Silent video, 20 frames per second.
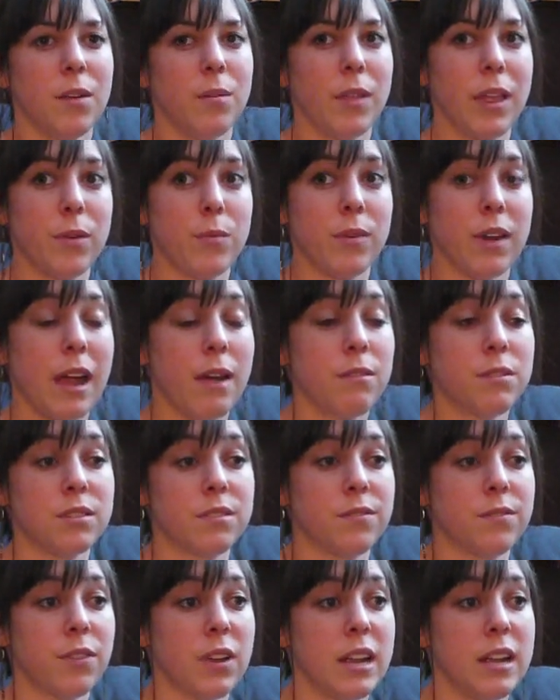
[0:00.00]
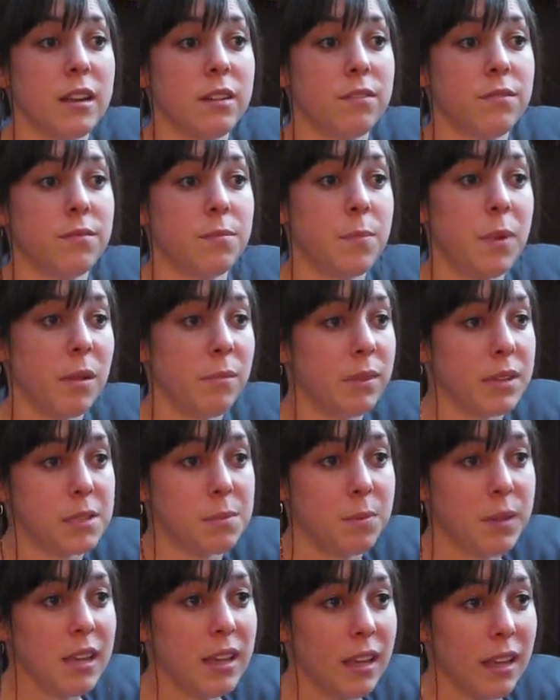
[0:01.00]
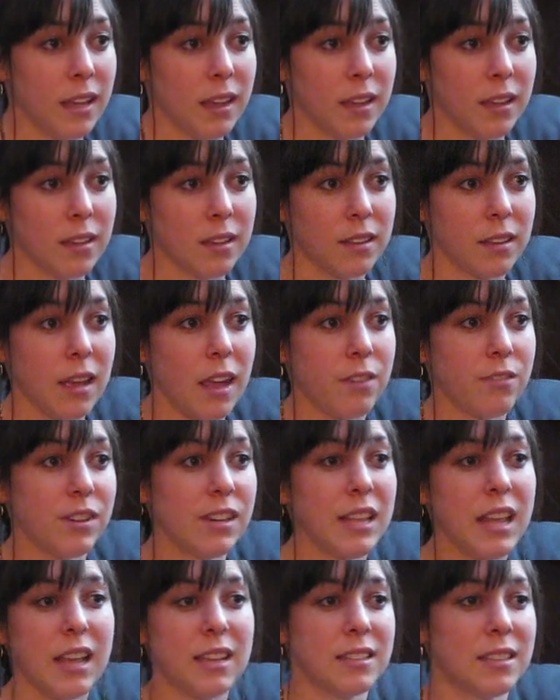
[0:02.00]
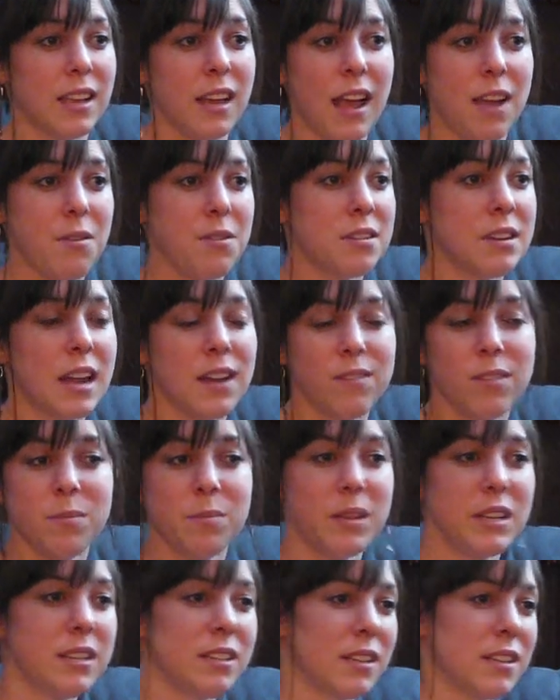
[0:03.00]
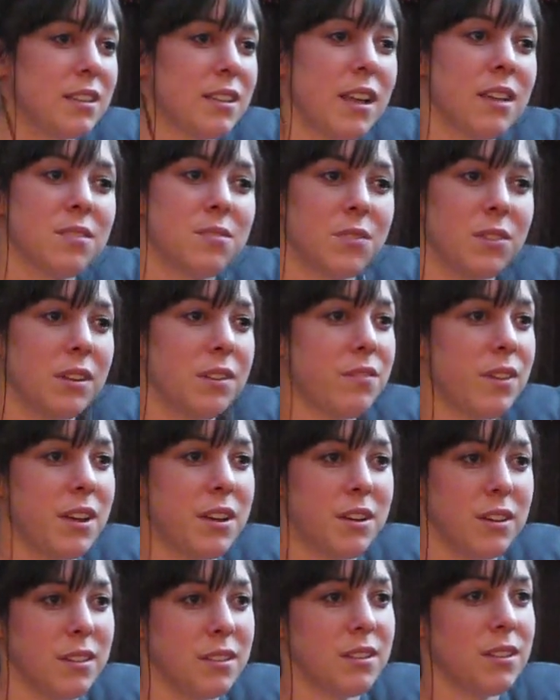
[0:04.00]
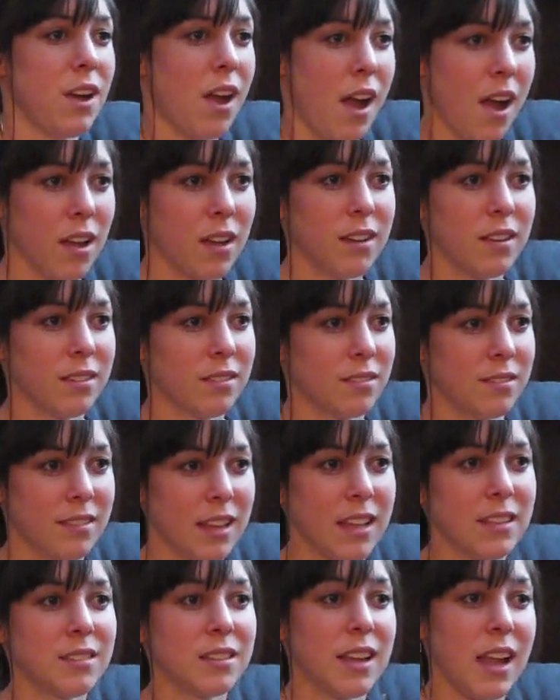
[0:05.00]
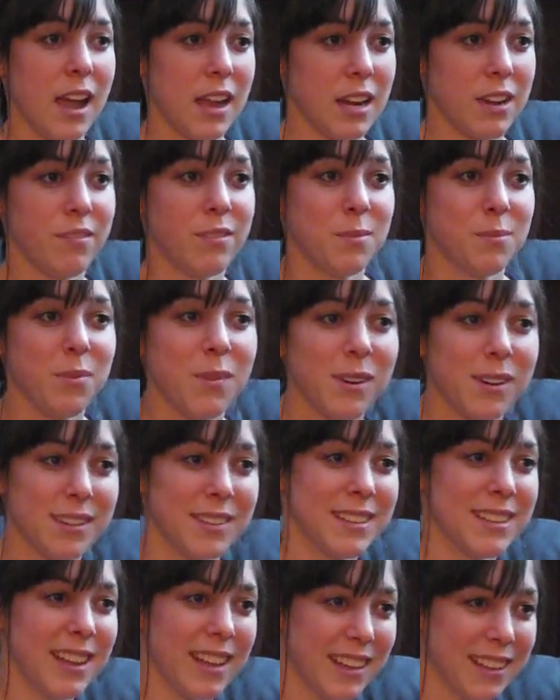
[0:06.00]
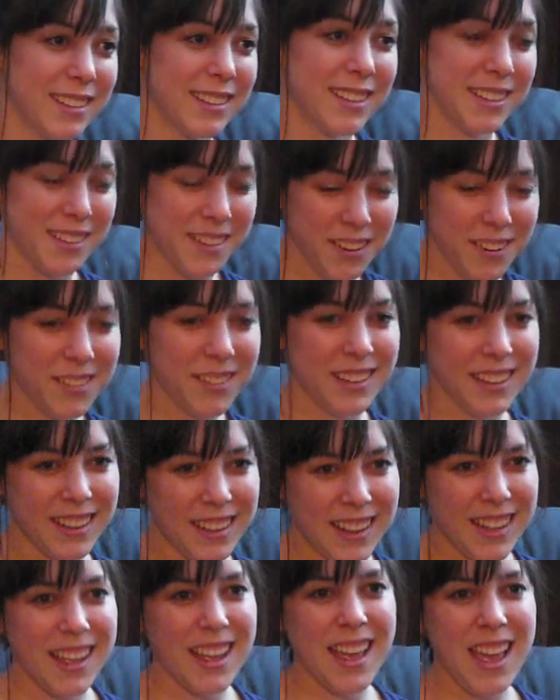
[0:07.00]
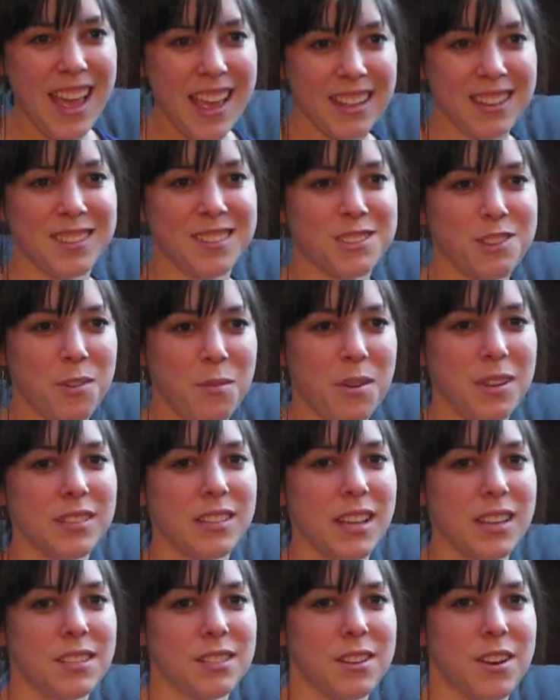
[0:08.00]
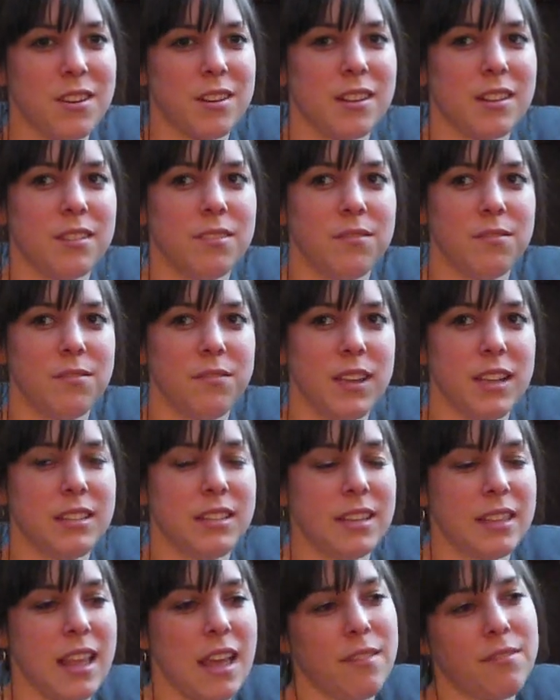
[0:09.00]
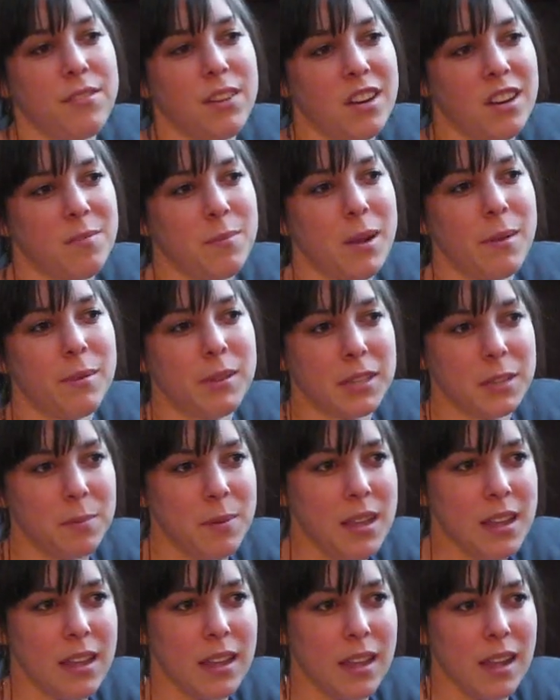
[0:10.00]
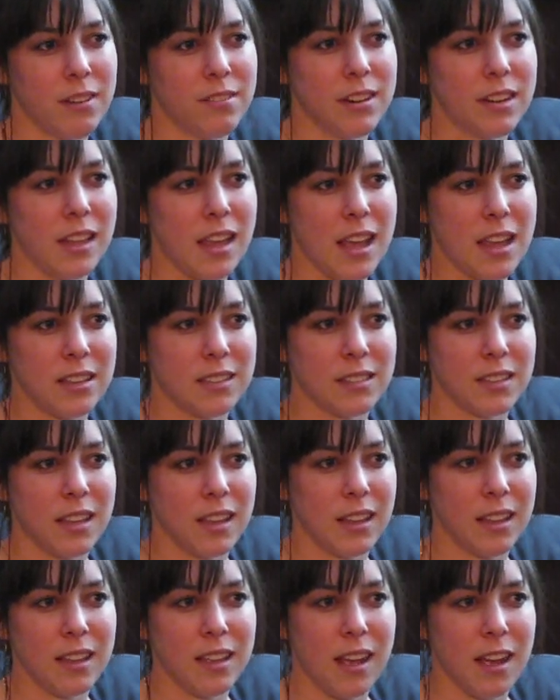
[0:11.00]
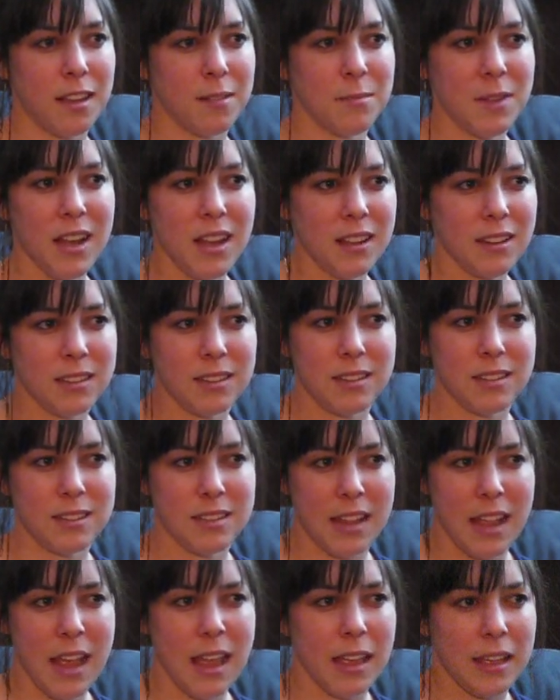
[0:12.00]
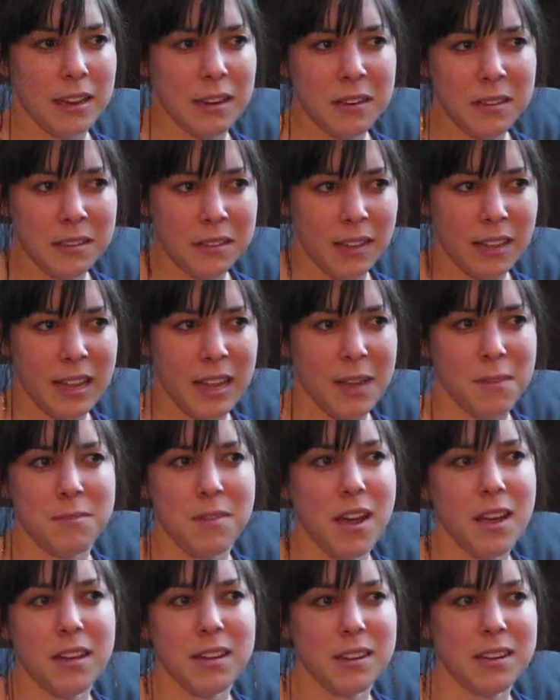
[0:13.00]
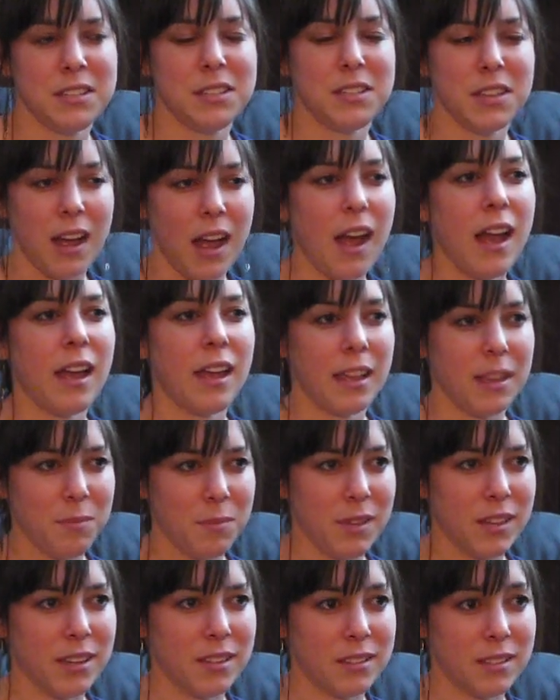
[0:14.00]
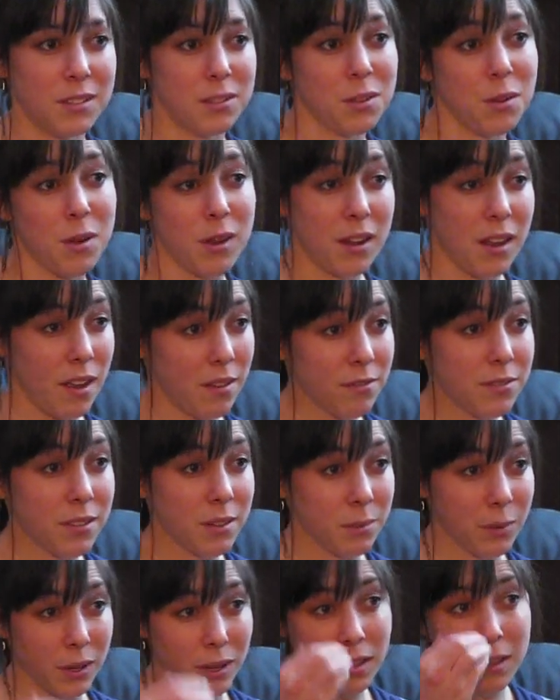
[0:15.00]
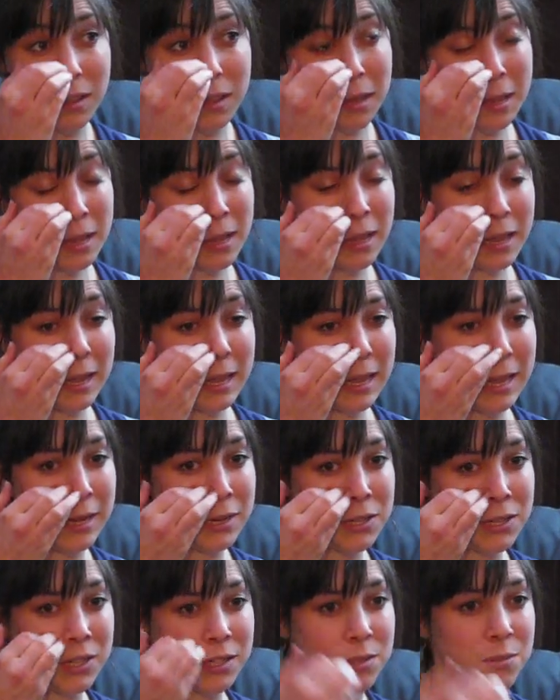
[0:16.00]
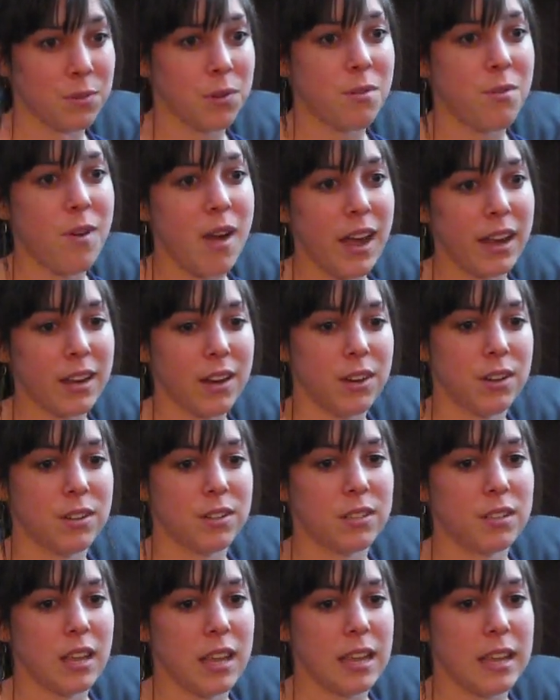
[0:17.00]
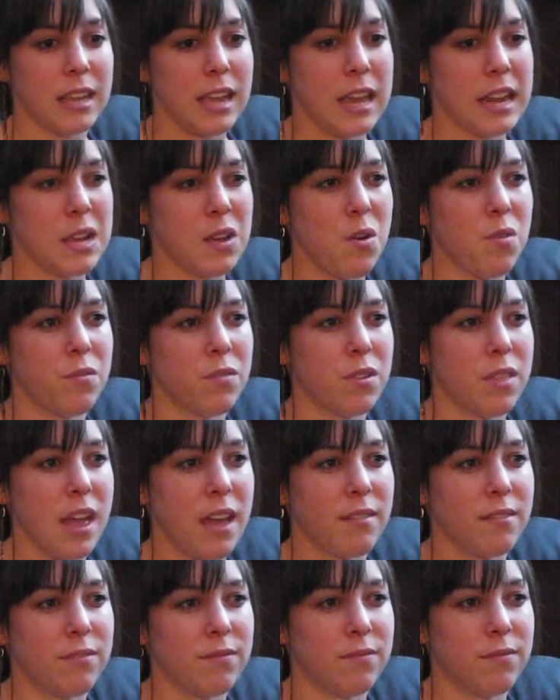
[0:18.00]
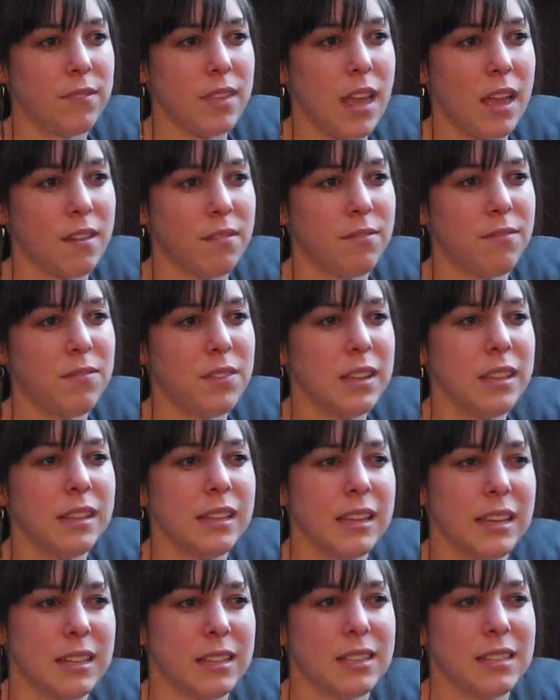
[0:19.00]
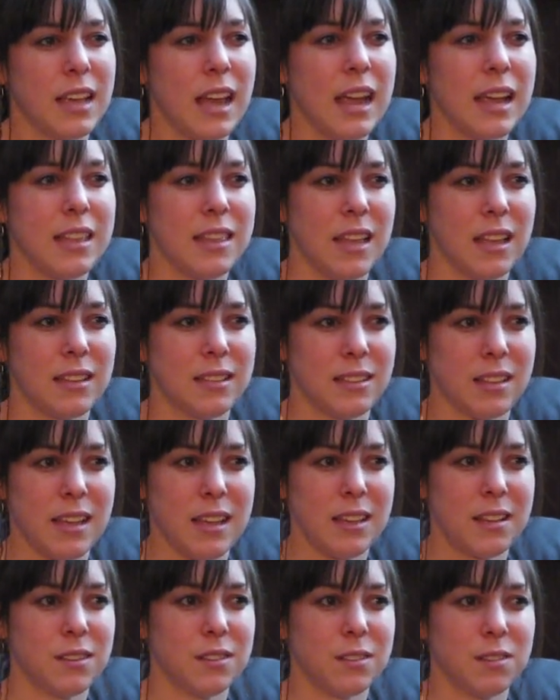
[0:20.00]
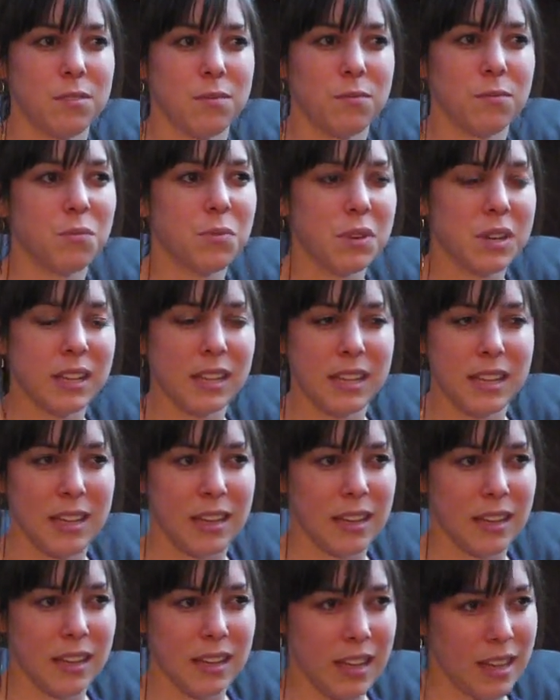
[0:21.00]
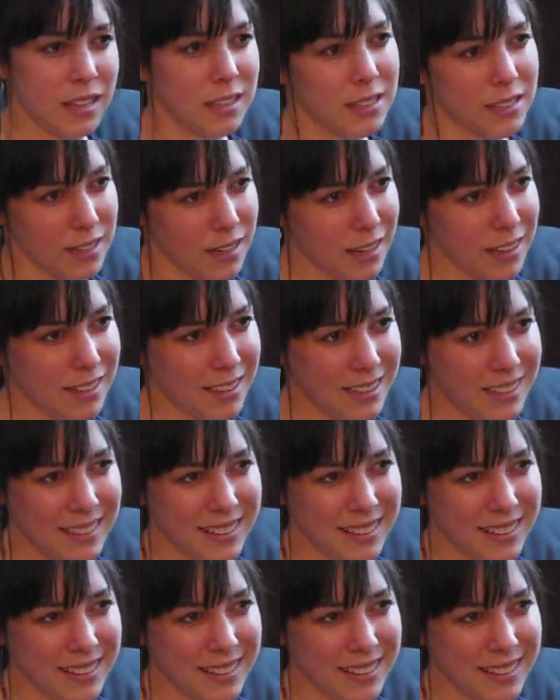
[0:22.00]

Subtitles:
like, when I was afraid of public speaking, I realized that I would never be successful if I couldn't talk. That's kind of an important skill, you know? And so once I started facing that fear of public speaking, I realized, like, I'm not dead. Like, I'm not going to die because it's so uncomfortable. It just requires, like, getting over that feeling inside that's, like, really against it.